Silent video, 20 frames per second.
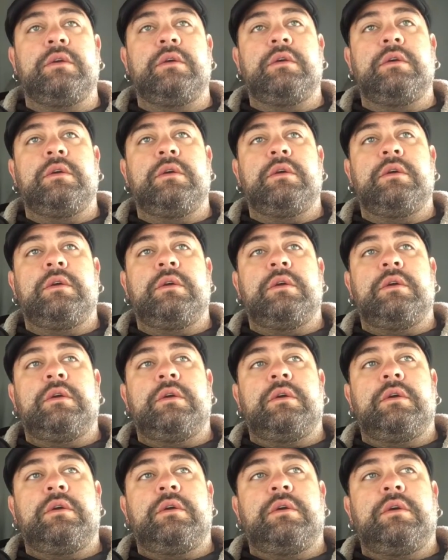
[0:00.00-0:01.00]

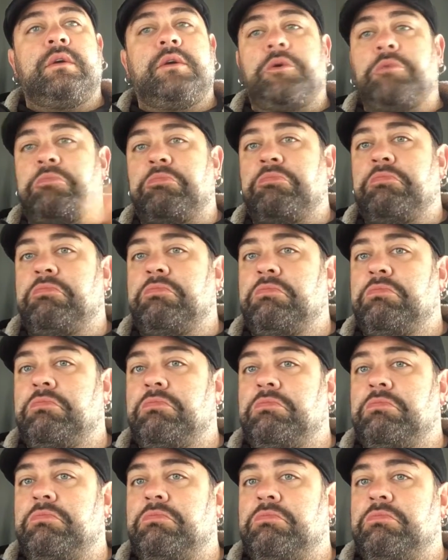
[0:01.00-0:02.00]

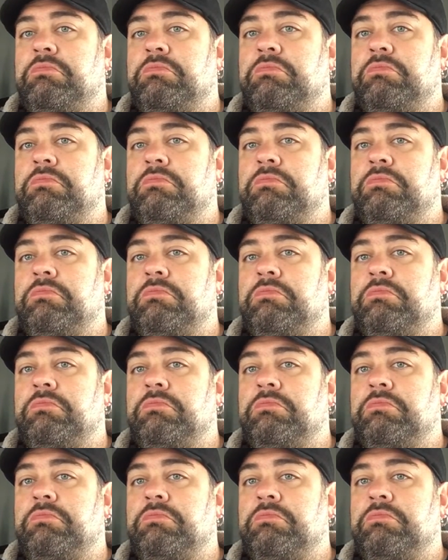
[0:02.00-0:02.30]
No one is speaking in this clip.